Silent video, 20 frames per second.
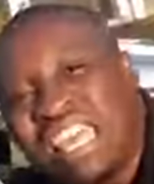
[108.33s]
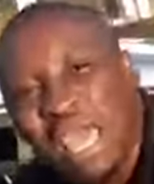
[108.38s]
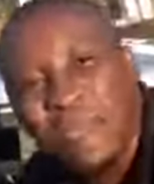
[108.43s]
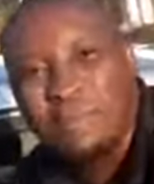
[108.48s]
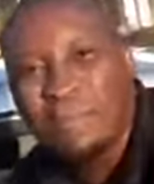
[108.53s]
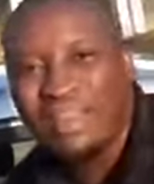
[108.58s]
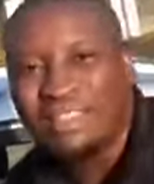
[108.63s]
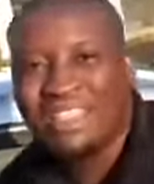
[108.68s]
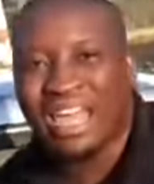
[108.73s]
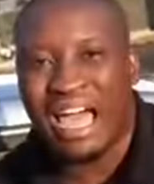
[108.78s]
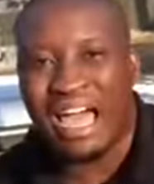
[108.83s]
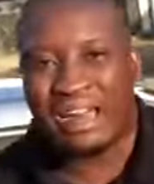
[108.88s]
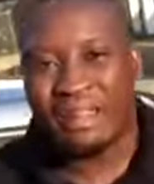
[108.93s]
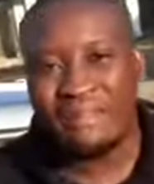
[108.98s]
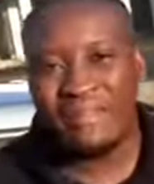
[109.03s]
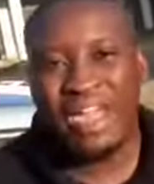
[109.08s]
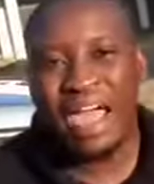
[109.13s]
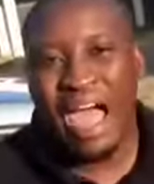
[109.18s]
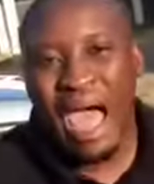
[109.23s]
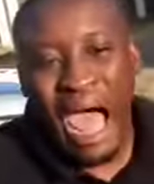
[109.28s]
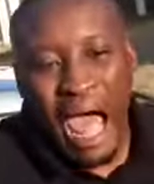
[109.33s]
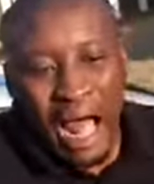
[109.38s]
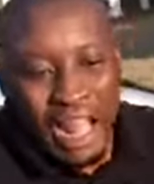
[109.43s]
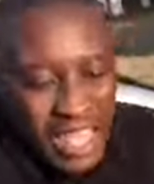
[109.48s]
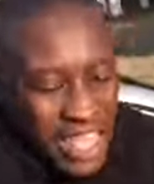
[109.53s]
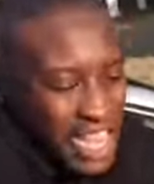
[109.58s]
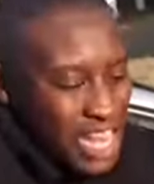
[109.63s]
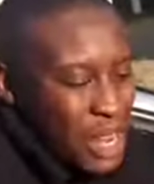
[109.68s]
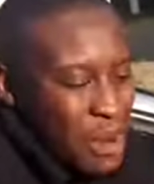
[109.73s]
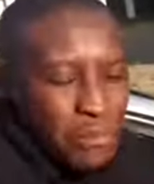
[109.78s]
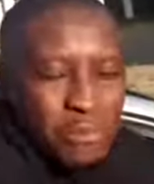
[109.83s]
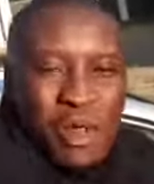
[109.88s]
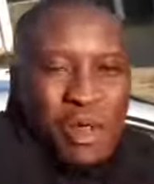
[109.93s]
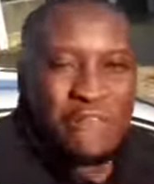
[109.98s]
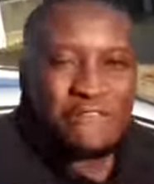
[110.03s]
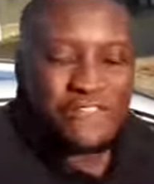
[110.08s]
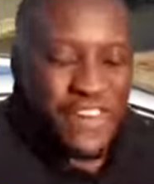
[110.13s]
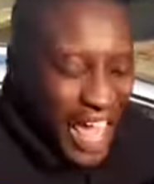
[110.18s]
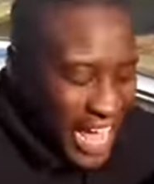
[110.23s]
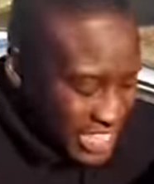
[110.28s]
give me that. I'll kill them
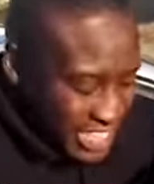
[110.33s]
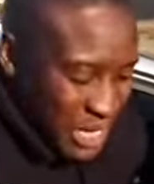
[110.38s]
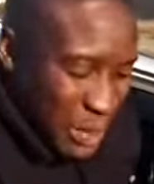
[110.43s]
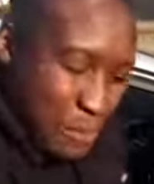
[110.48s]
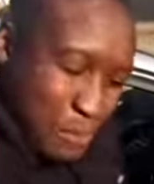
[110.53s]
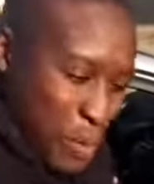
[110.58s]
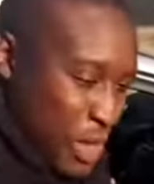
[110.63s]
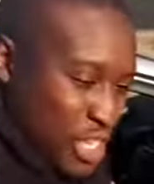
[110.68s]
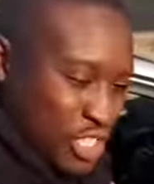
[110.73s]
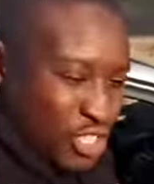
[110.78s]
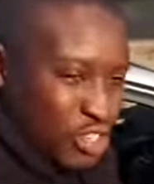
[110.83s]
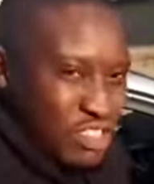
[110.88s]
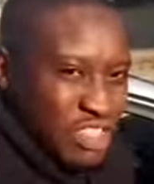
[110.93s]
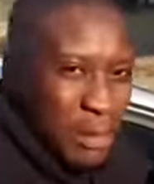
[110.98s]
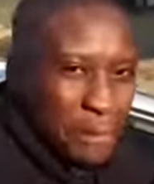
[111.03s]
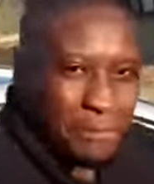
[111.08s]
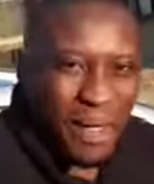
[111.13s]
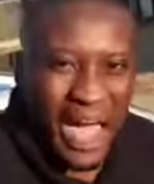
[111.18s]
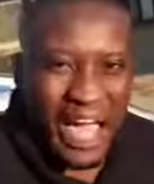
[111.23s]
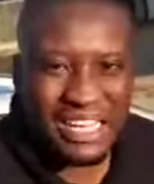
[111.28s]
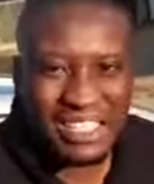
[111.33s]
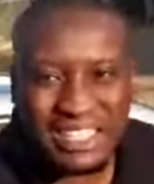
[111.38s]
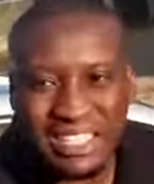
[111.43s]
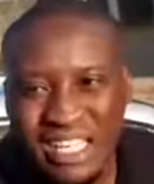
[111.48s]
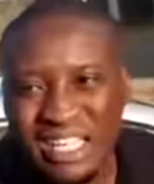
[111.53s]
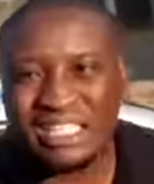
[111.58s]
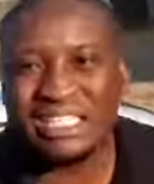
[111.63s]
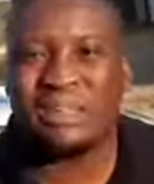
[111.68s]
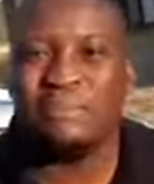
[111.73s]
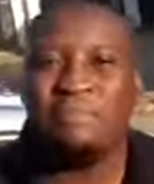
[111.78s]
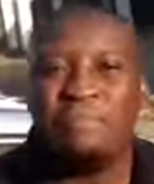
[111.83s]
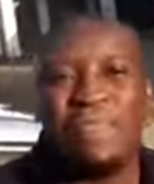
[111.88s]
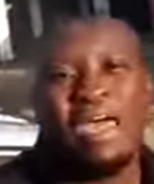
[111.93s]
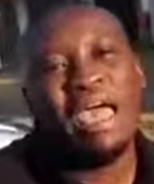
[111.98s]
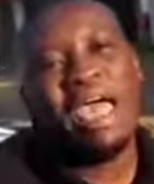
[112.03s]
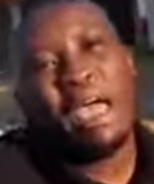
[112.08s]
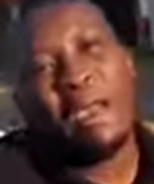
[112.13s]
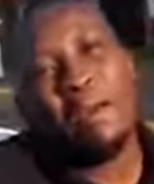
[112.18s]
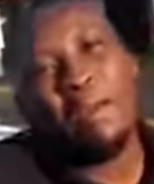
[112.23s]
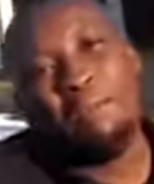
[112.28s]
real fast and piss on the bastards.
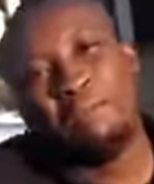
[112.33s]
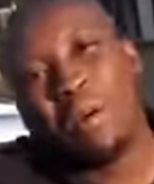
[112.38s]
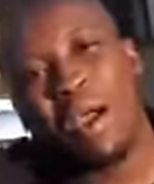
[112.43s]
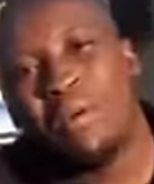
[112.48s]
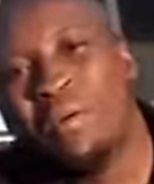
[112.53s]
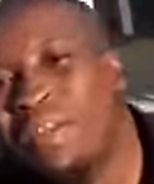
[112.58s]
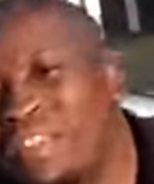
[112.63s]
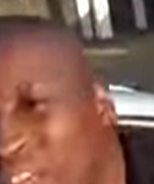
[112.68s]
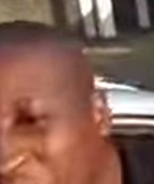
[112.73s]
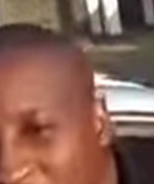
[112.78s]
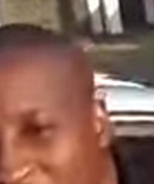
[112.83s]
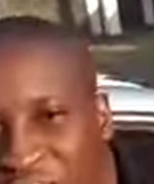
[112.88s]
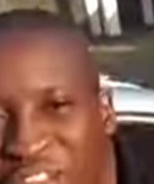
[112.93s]
Bury the